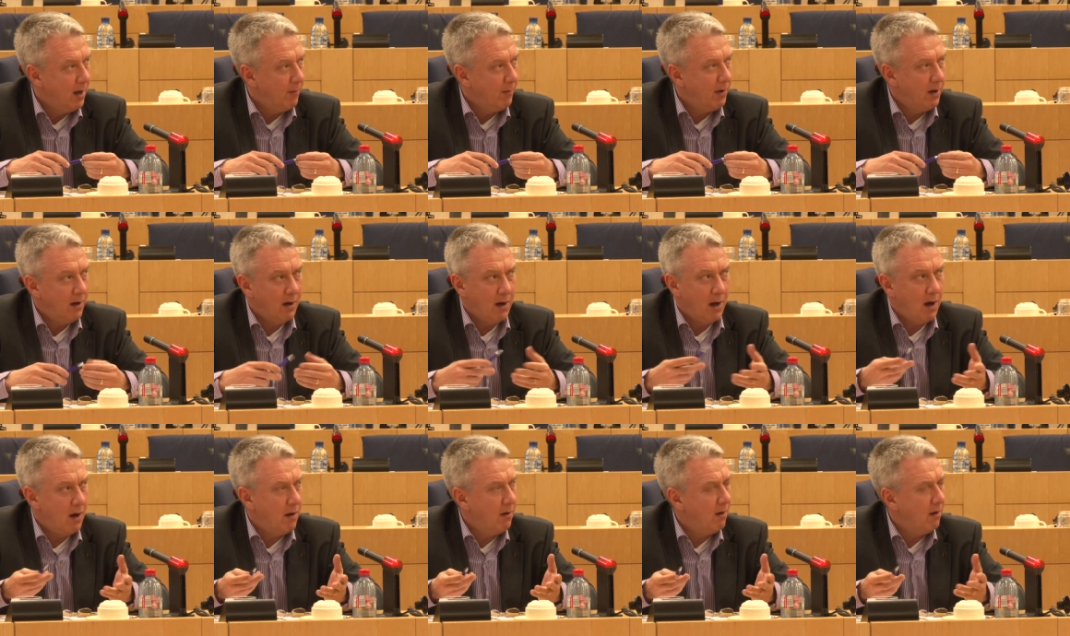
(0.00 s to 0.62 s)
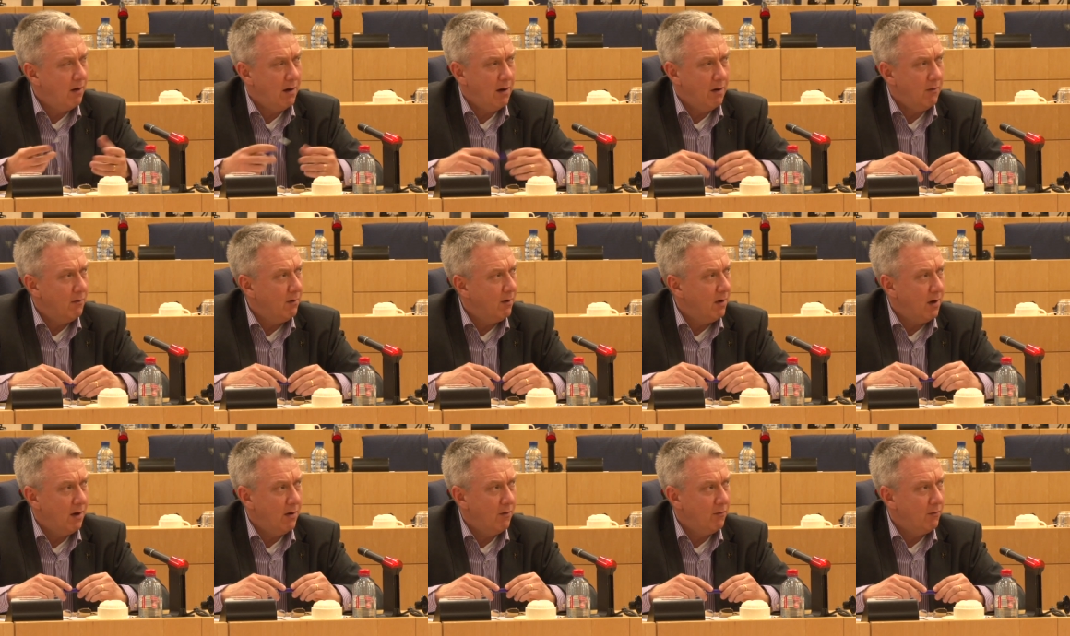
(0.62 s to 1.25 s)
I mean,
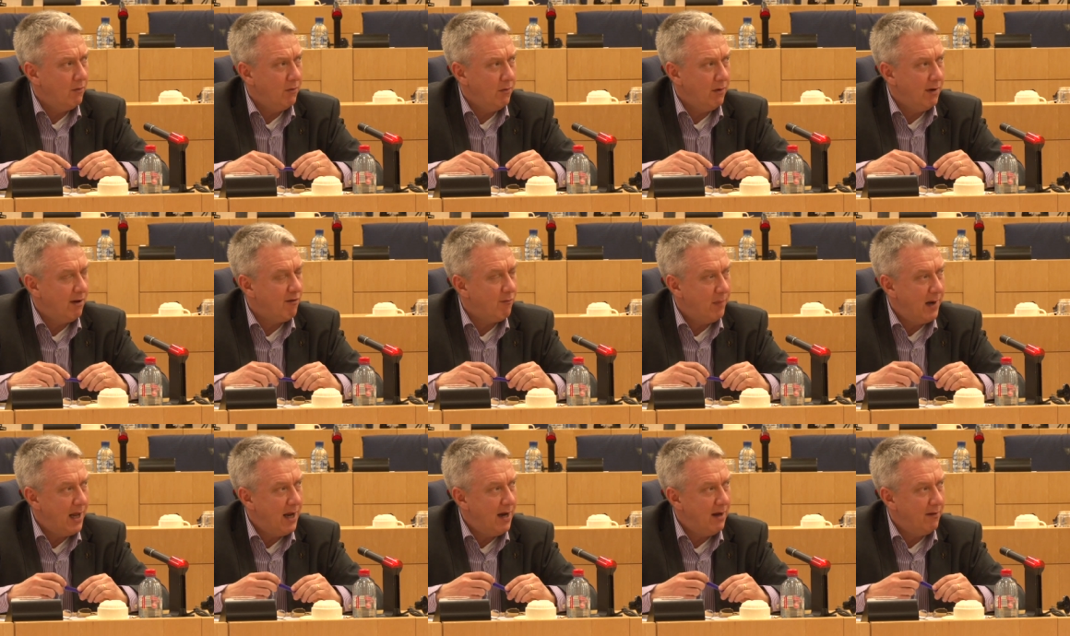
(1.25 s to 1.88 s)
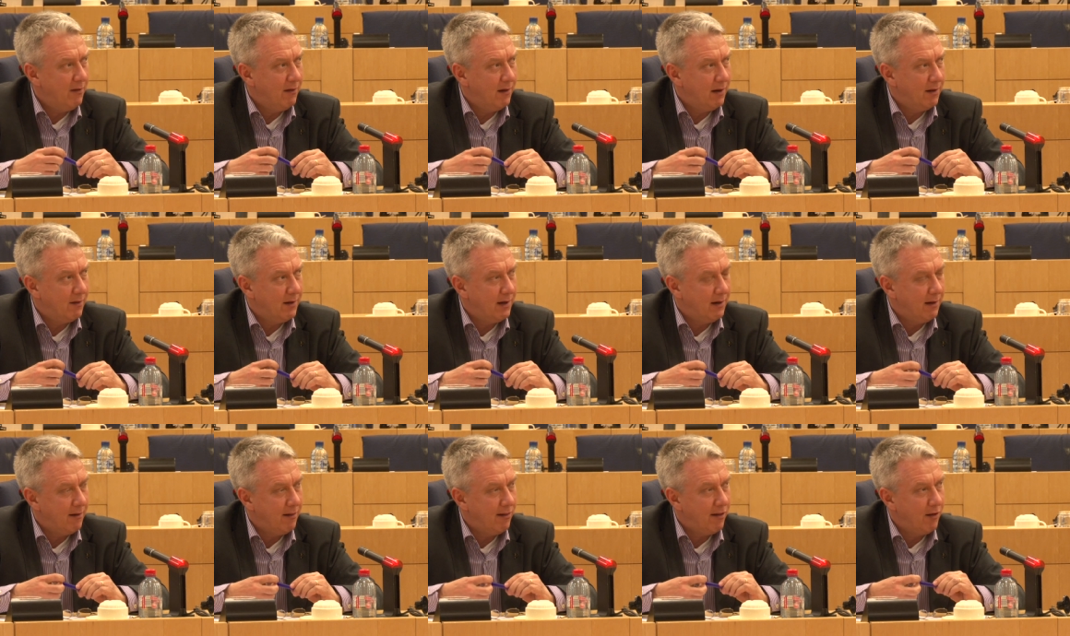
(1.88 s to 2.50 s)
how do you explain
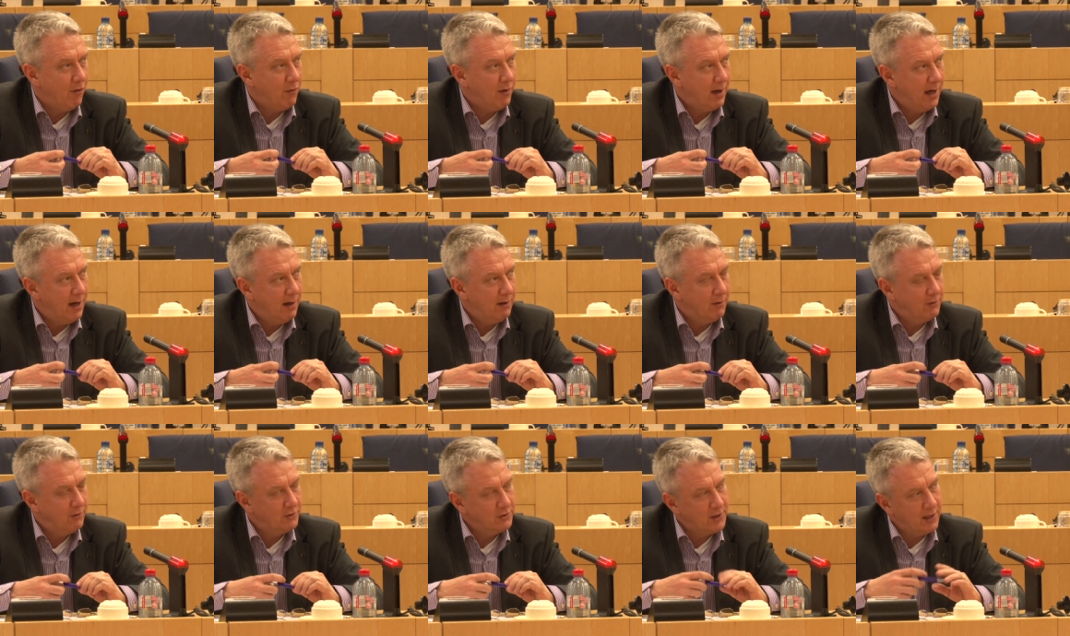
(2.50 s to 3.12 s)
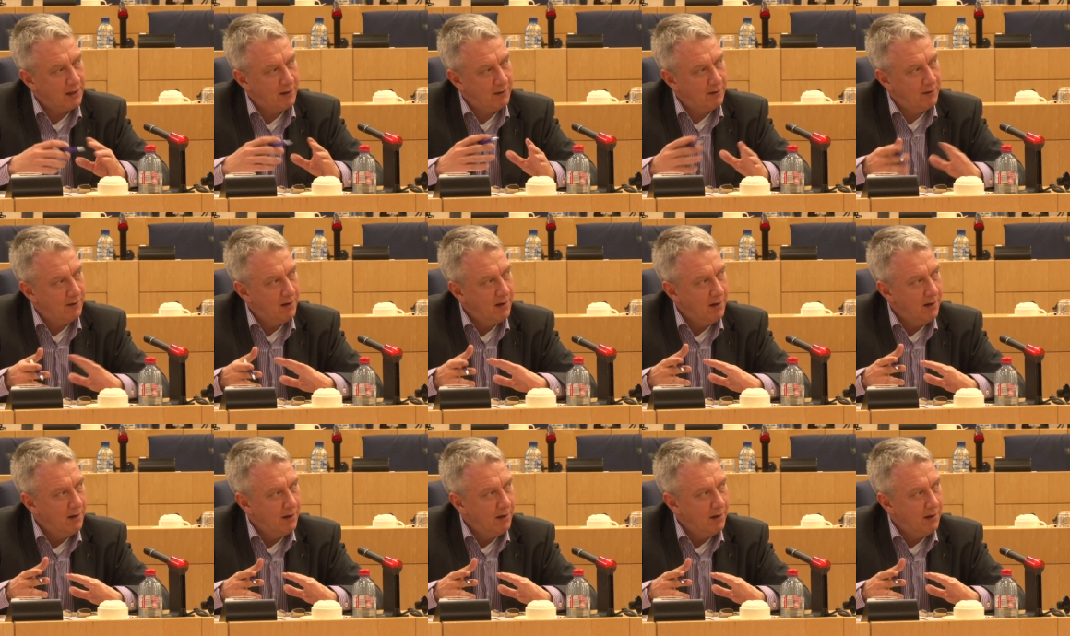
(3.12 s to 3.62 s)
that it's okay to shut